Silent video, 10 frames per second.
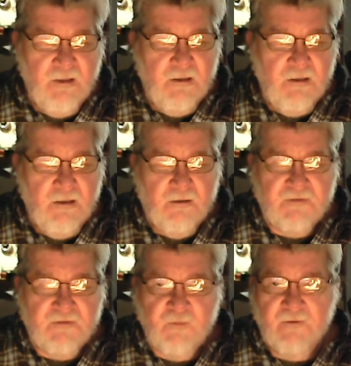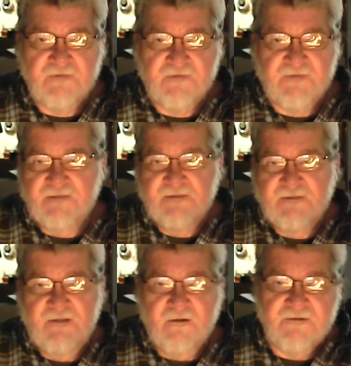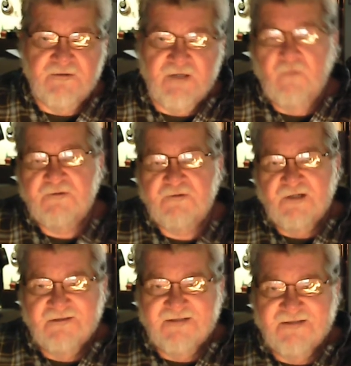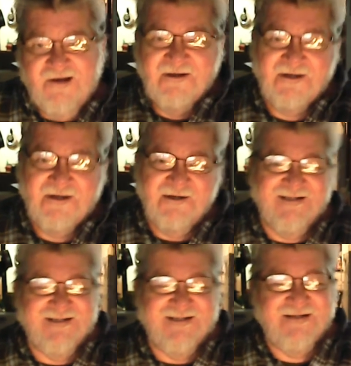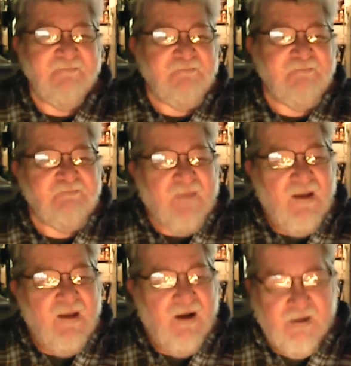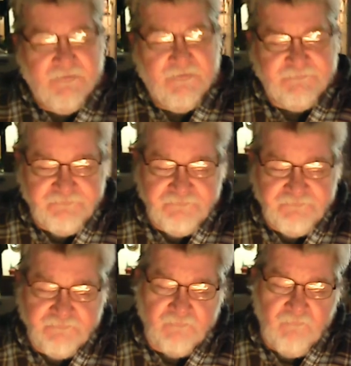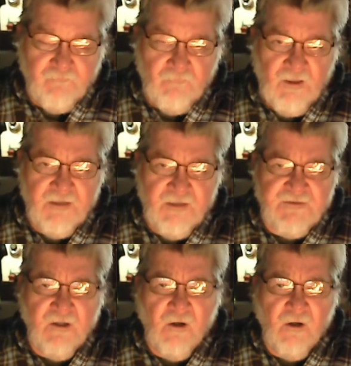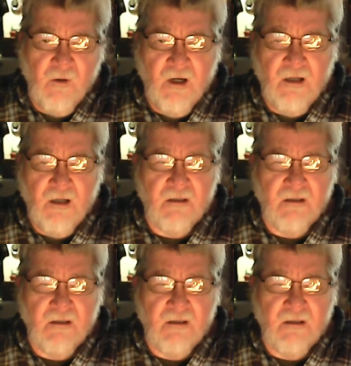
It's one of those things that, here, go check this out, uh, as you know,